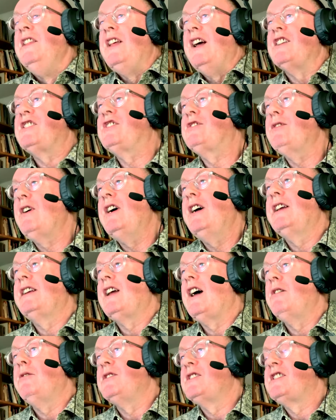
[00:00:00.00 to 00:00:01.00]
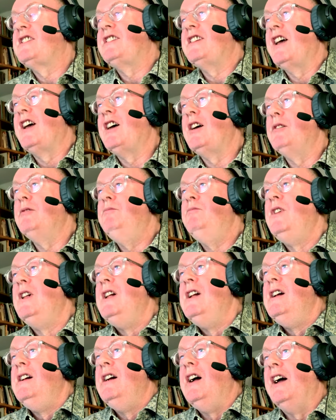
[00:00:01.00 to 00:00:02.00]
That's right. I was
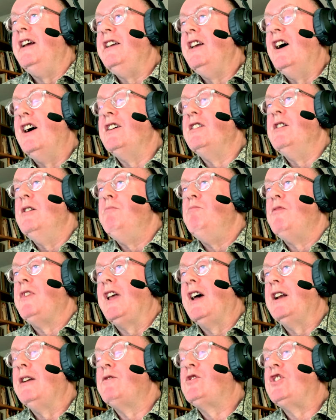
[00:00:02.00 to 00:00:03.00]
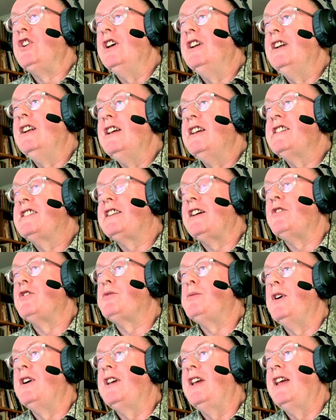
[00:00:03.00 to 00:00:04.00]
a young kind of journalist. I
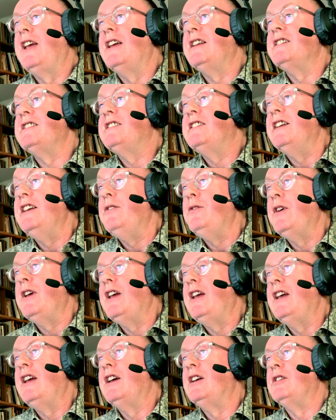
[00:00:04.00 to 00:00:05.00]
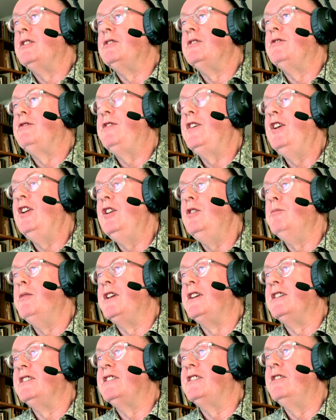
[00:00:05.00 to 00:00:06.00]
was working in TV and film
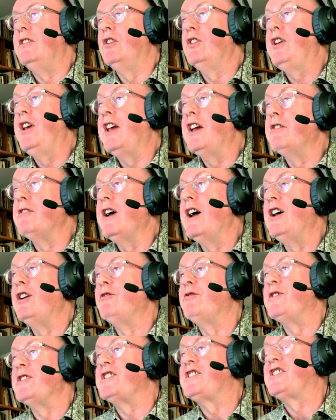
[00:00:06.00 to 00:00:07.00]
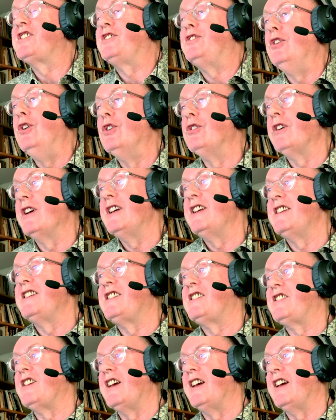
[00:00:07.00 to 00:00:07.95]
and looking around for stories.